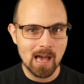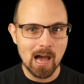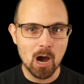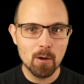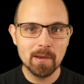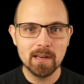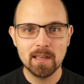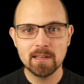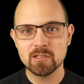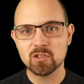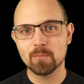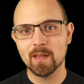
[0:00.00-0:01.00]
How many
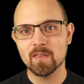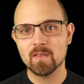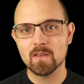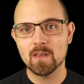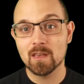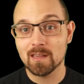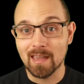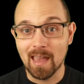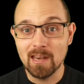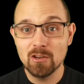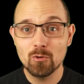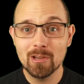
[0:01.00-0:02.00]
instruments
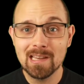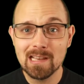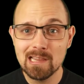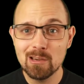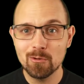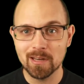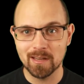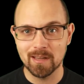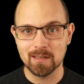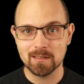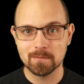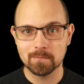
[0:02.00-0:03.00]
can you include in
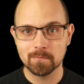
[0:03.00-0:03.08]
it?